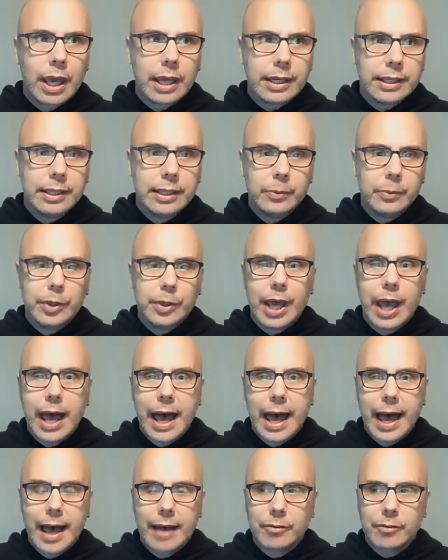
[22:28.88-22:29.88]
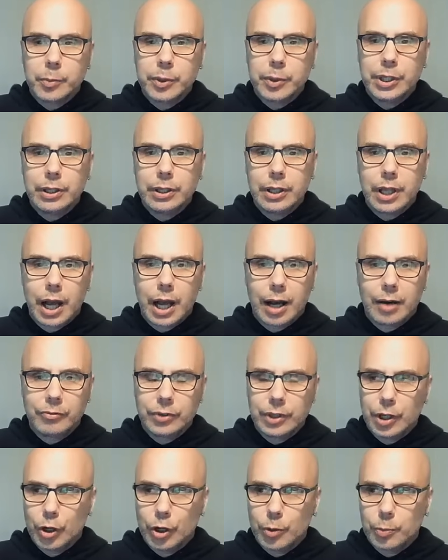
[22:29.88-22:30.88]
and he would have a manila
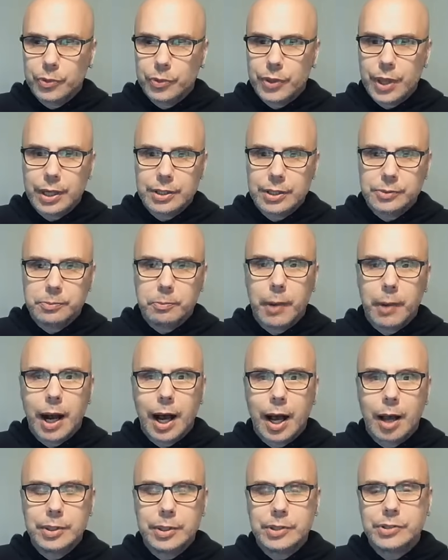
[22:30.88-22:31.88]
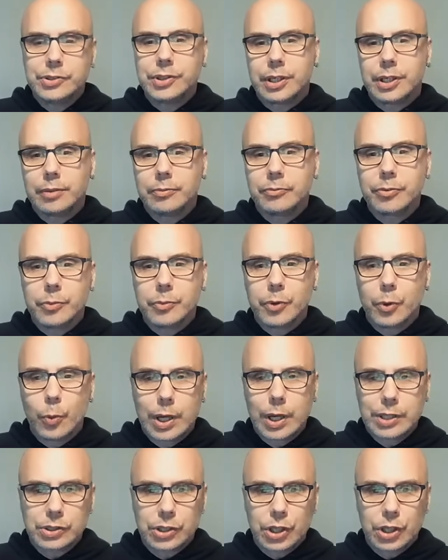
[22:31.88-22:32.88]
envelope that his mom had sent him from the
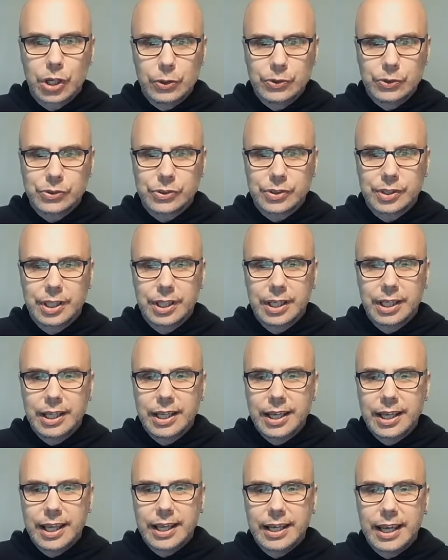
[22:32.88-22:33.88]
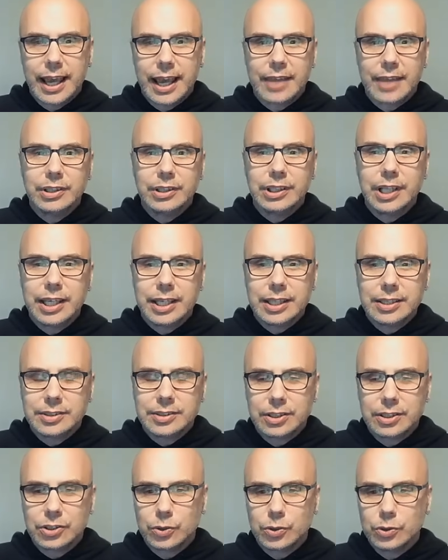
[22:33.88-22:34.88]
West Coast. And it had the
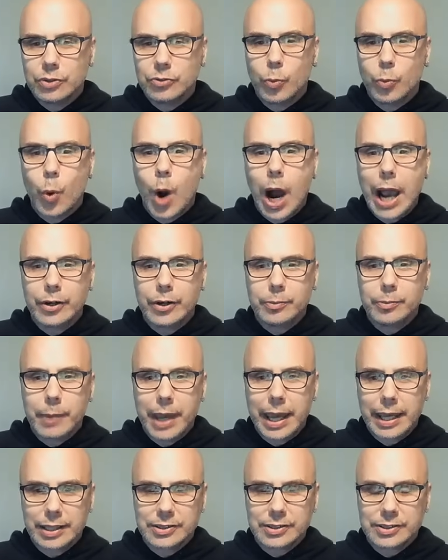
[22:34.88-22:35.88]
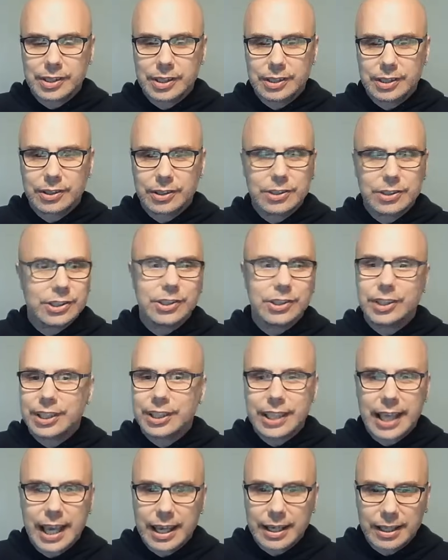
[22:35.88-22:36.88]
latest issue of Wired magazine because you
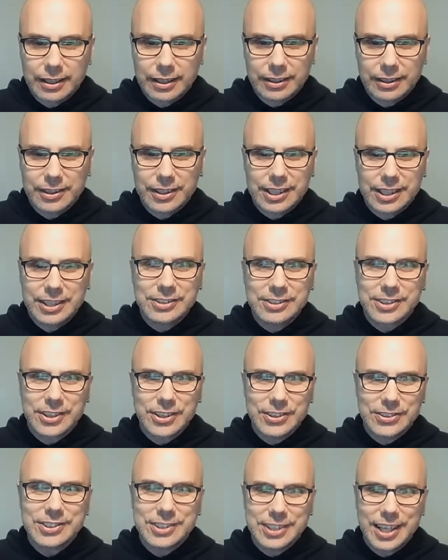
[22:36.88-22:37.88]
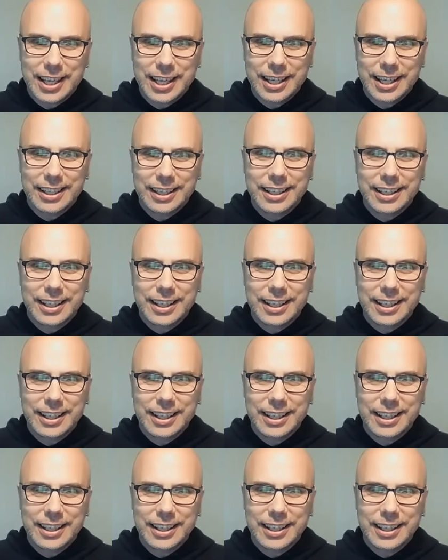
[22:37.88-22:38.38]
couldn't get it on the East Coast yet.